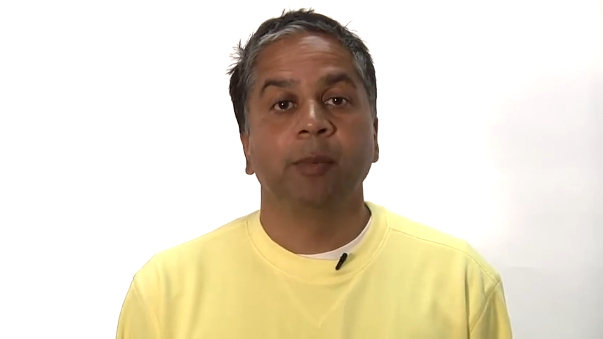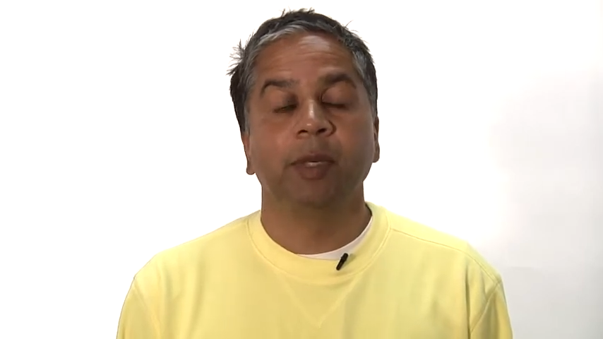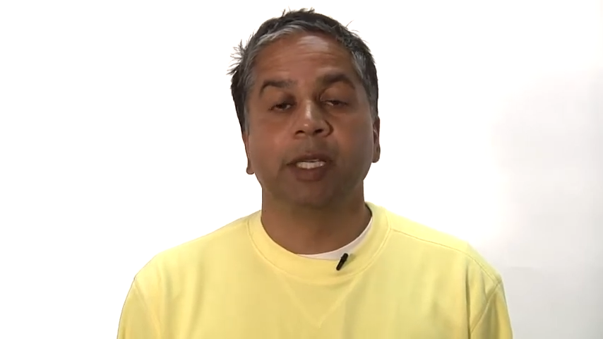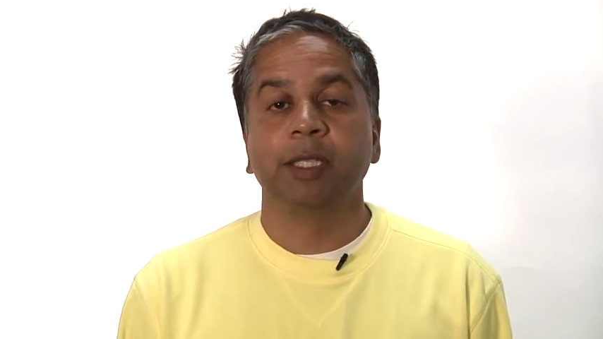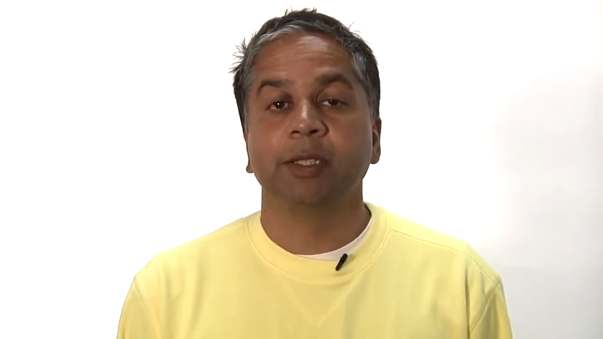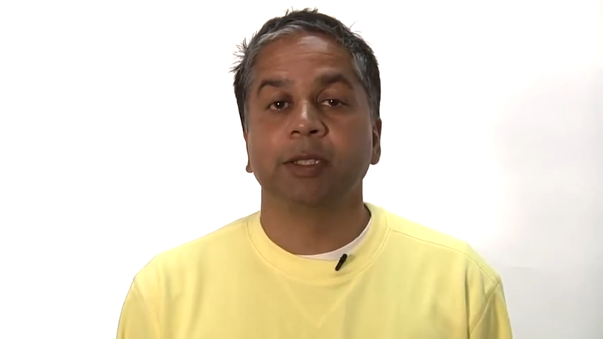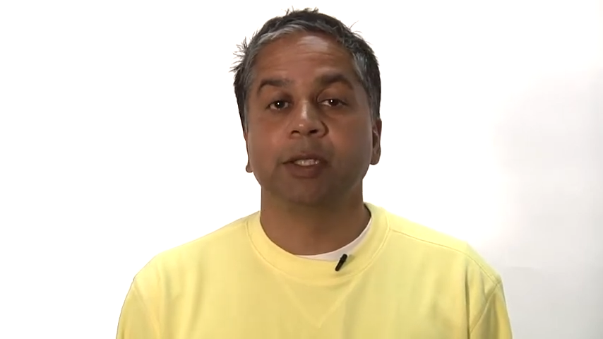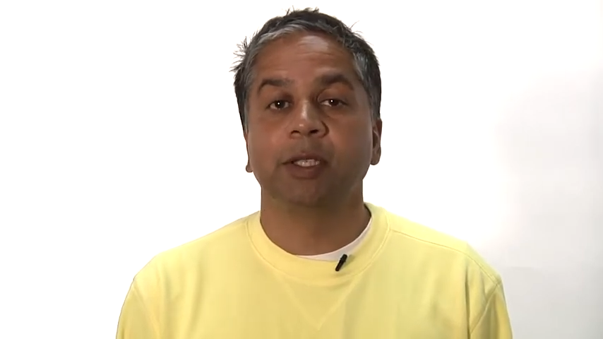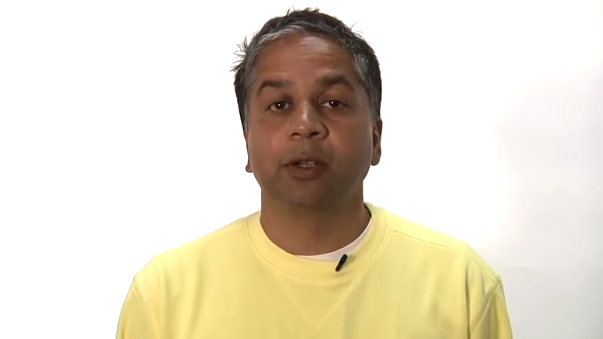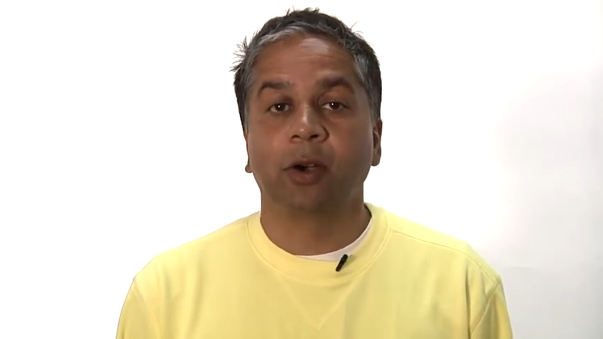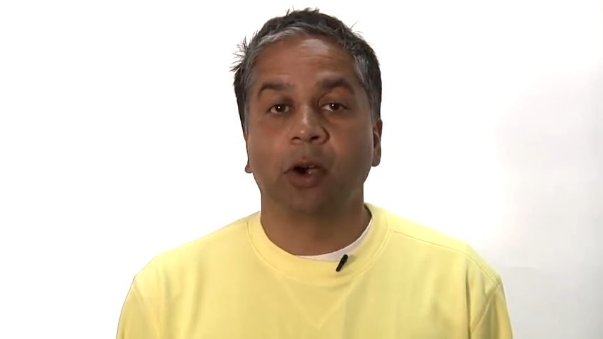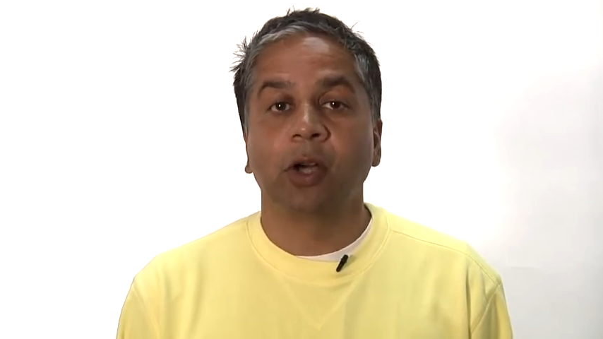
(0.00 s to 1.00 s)
because
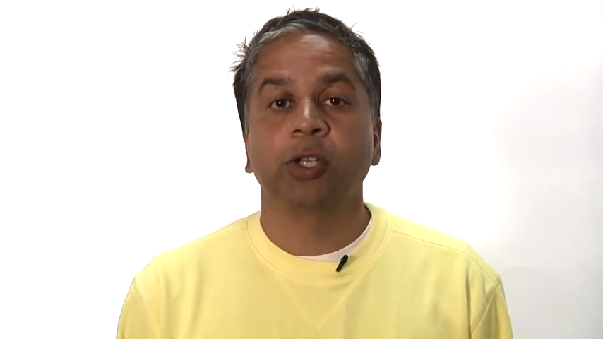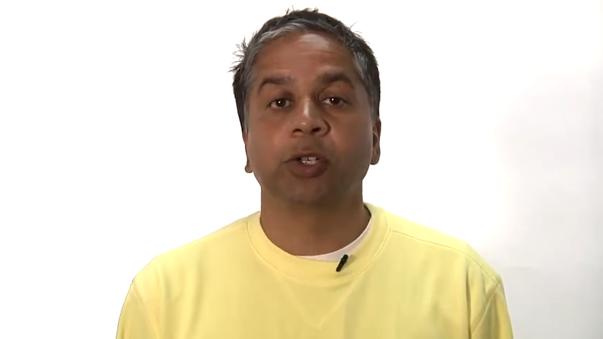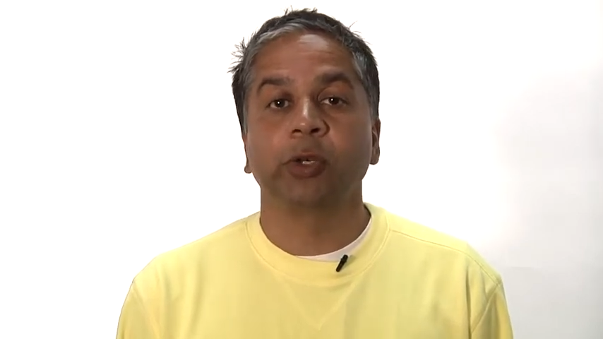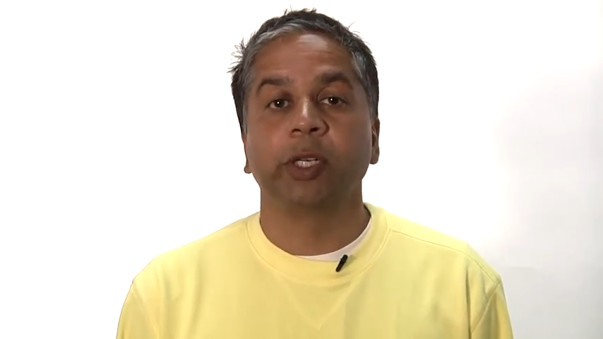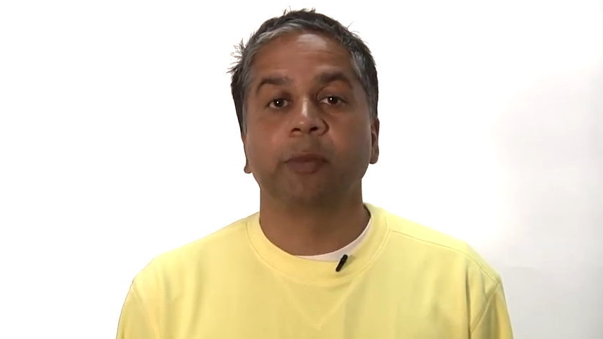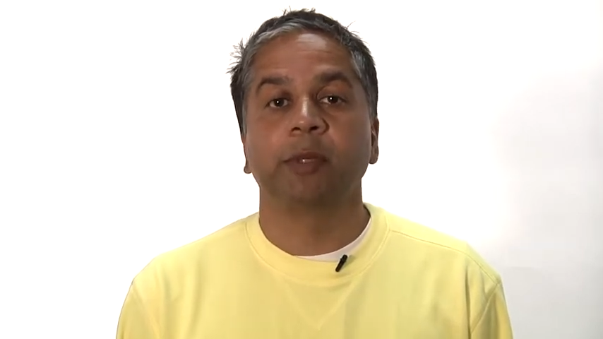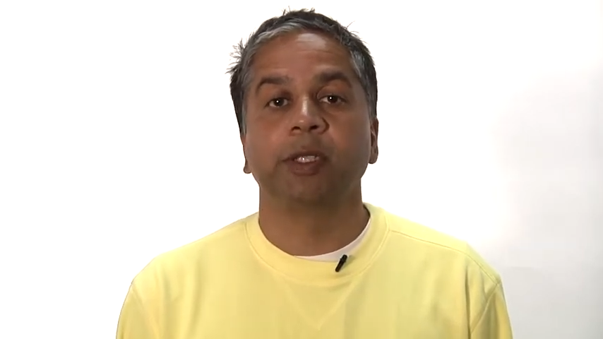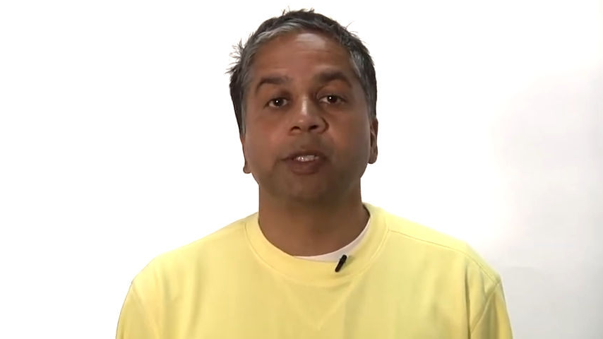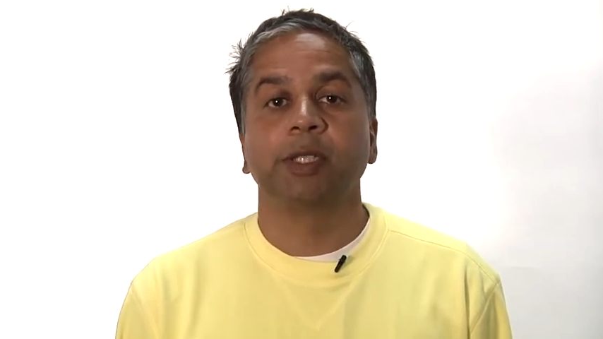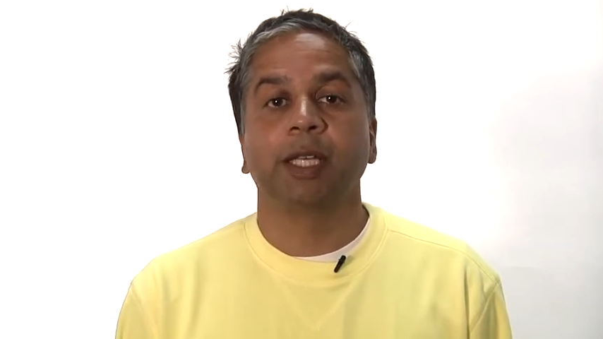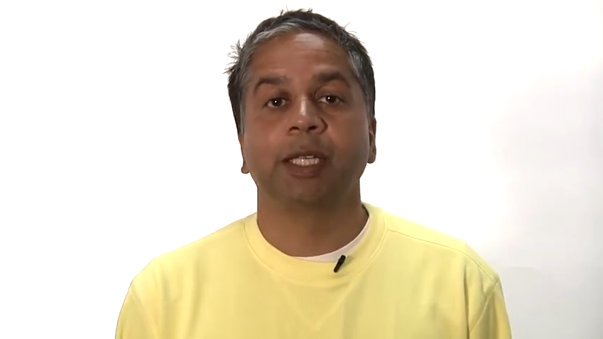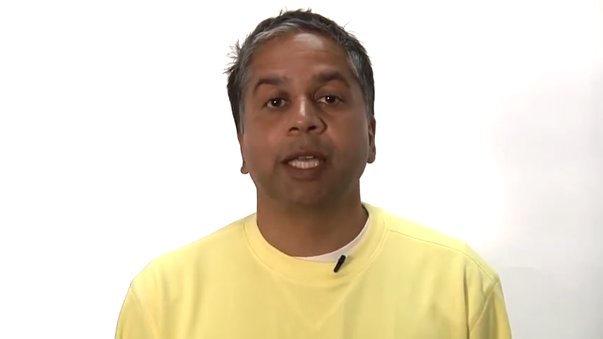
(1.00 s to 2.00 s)
there are
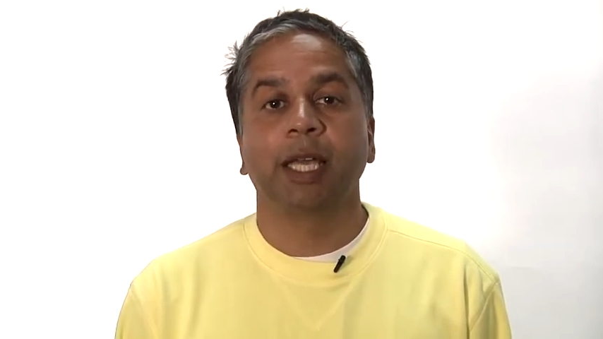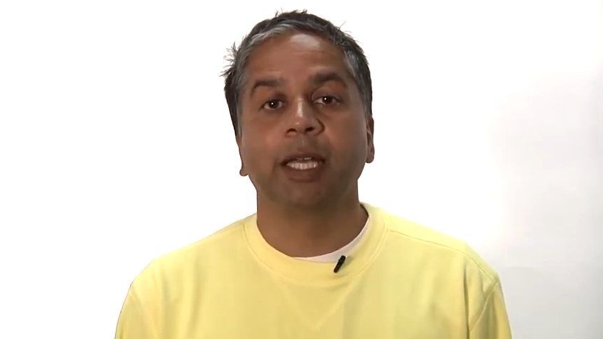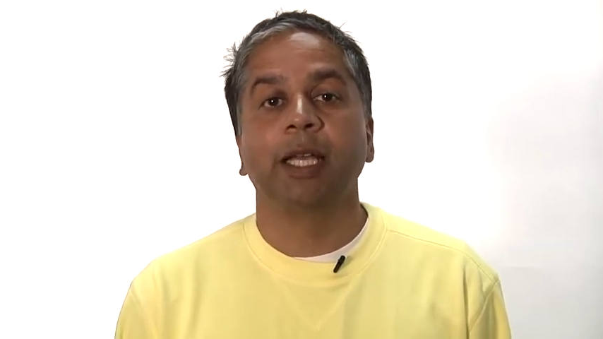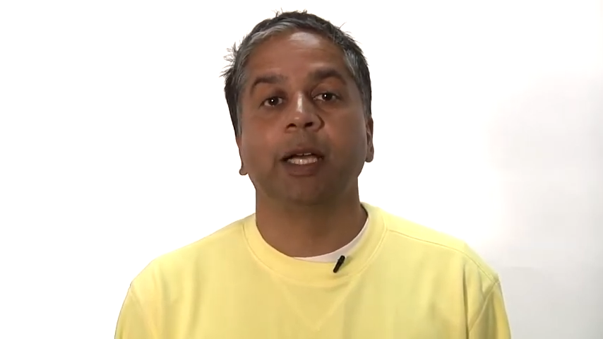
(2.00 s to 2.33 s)
treatments that can